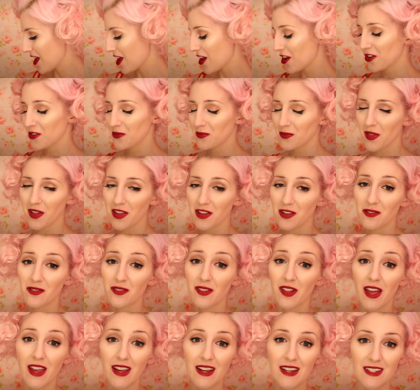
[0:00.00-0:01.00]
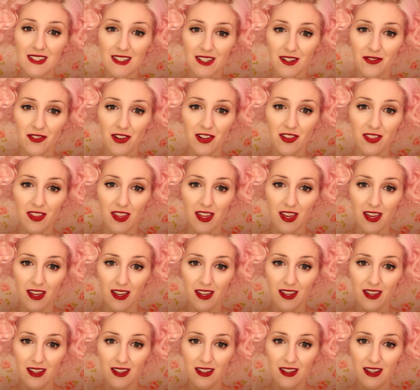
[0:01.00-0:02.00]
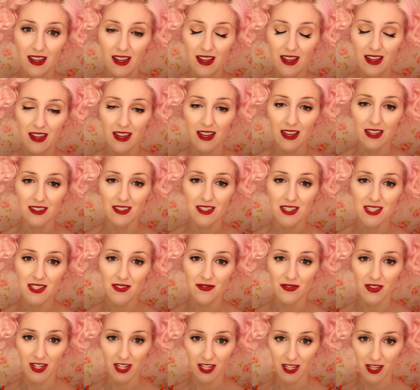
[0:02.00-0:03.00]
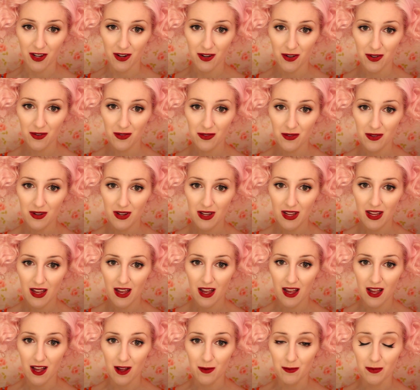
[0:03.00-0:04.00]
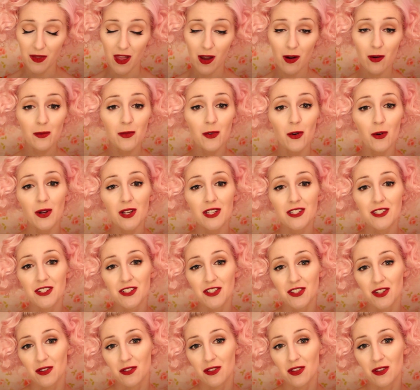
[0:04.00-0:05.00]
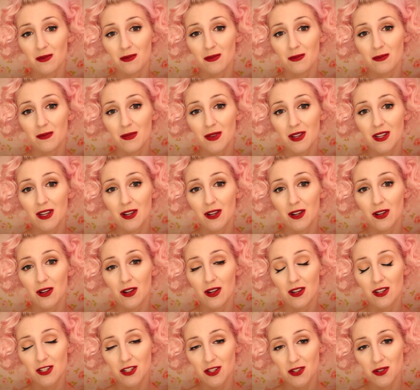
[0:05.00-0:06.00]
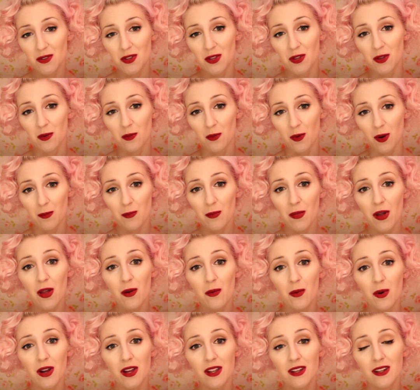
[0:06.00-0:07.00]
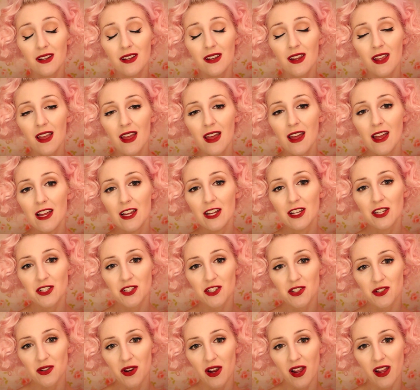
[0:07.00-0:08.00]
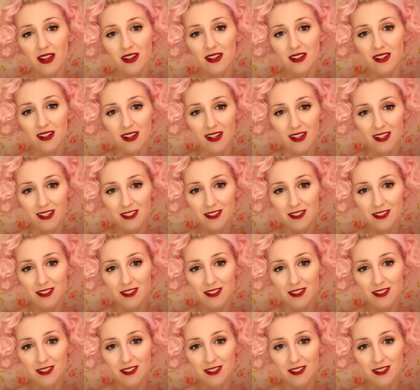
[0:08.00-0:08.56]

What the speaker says: I hope that you liked everything in this video. Now I'm going to show them to you one by one. Try it on.